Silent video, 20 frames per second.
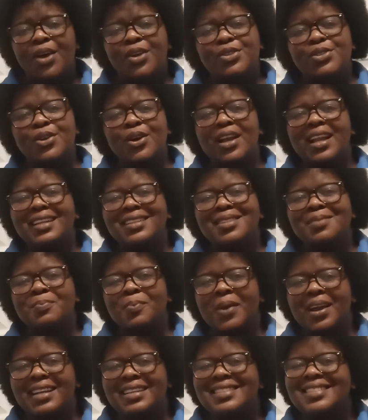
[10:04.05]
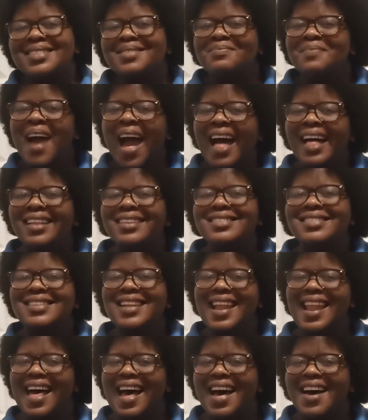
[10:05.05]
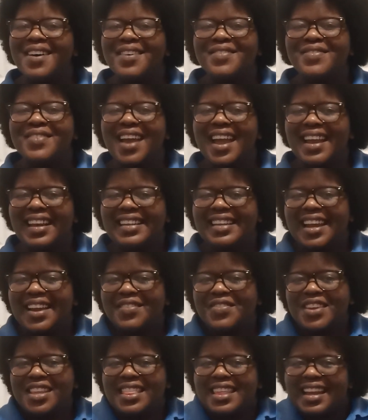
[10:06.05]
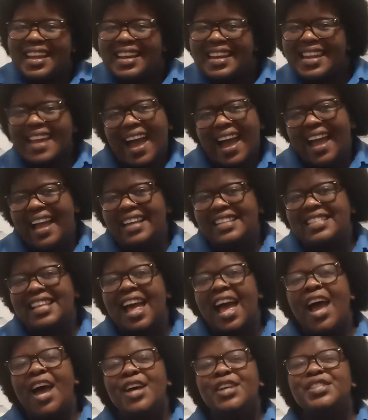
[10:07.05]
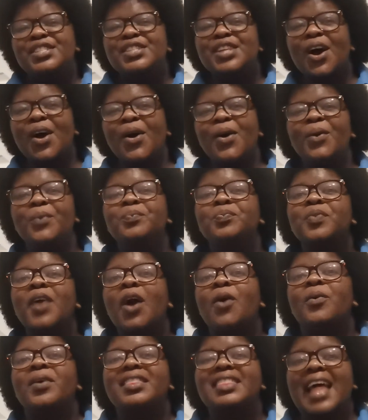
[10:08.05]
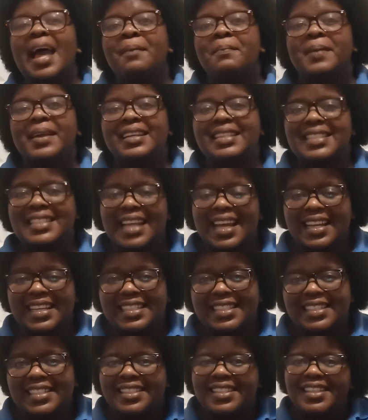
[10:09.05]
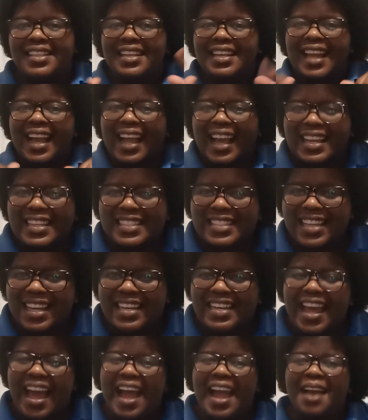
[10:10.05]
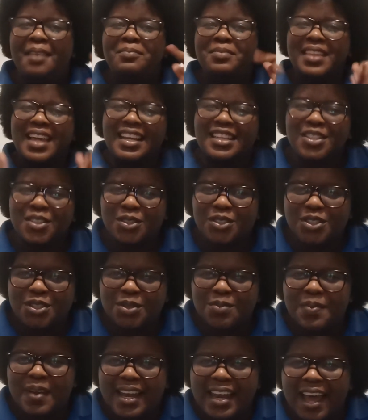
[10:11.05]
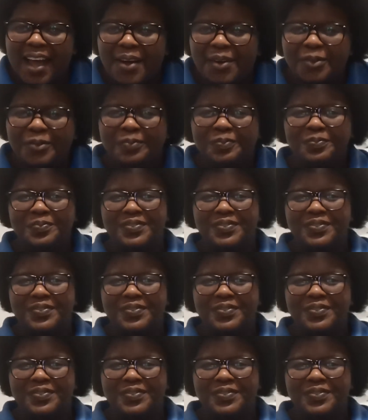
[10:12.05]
So let's spread smiles, love, and everything nice. So with that being said, like I said, I am that YouTuber now.